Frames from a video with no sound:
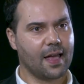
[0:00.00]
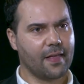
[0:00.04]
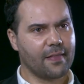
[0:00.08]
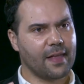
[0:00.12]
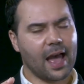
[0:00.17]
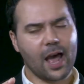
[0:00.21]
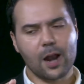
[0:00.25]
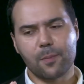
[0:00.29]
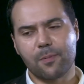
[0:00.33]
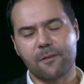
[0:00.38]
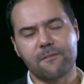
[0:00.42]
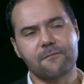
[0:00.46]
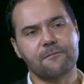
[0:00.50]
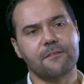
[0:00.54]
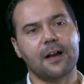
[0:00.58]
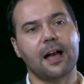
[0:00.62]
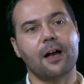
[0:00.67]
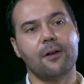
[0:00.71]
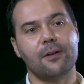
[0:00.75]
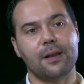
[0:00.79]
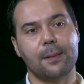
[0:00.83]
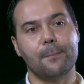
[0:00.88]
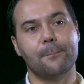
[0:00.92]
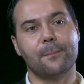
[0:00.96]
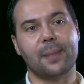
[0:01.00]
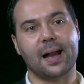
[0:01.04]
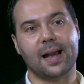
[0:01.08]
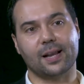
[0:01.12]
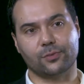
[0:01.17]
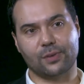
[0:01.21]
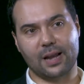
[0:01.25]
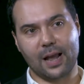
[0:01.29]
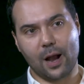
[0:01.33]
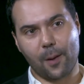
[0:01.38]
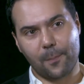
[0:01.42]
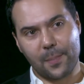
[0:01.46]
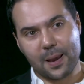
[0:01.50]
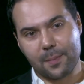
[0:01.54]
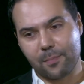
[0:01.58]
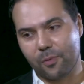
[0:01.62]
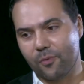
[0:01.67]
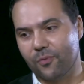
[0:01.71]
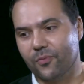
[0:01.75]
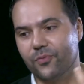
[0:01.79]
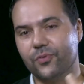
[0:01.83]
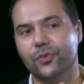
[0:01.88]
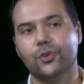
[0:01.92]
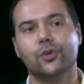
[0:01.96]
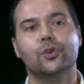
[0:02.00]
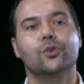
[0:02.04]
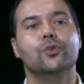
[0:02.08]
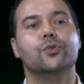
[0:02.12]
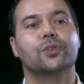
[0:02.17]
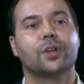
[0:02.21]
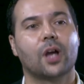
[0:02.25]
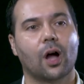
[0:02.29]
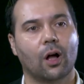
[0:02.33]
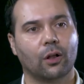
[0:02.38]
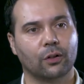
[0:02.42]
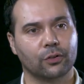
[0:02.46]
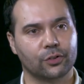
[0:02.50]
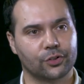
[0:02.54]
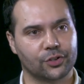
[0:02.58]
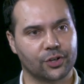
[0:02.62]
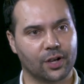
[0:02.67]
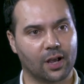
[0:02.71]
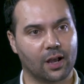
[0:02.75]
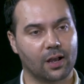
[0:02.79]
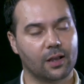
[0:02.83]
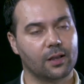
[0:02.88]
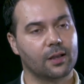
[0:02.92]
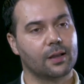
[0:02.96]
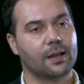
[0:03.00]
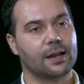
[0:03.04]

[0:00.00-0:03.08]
that had a profound impact on how people viewed culture.